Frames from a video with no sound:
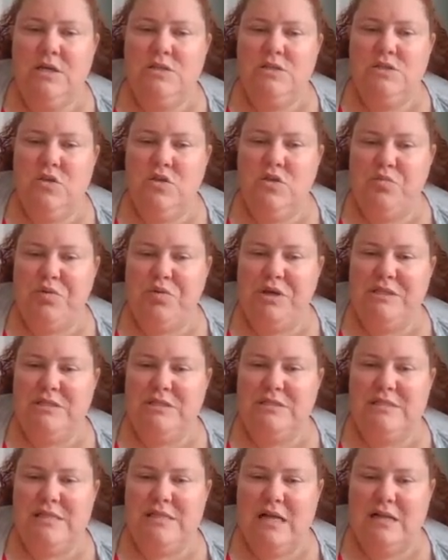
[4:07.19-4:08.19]
So the
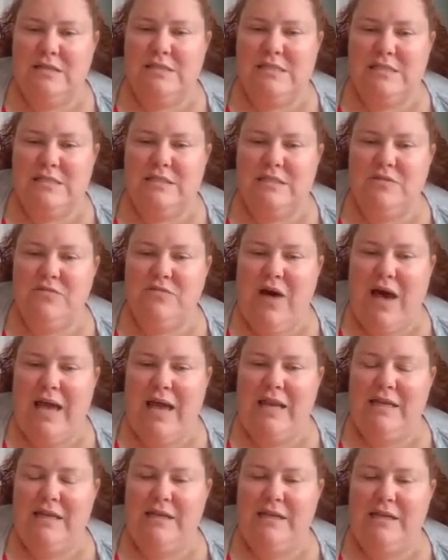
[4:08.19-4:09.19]
parental cell is going to
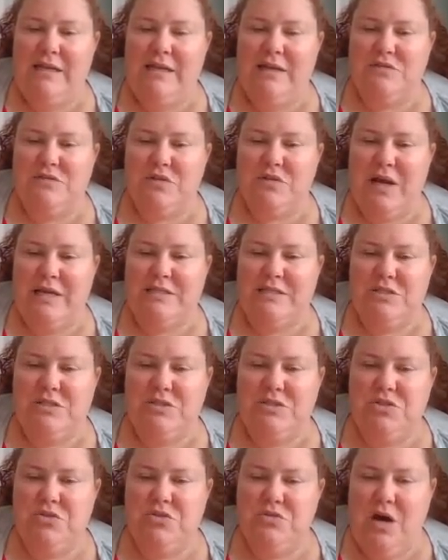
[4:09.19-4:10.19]
divide, and it gives rise
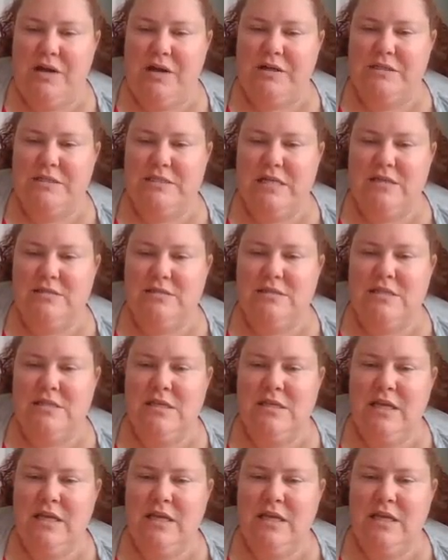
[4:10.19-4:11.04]
to two daughter cells,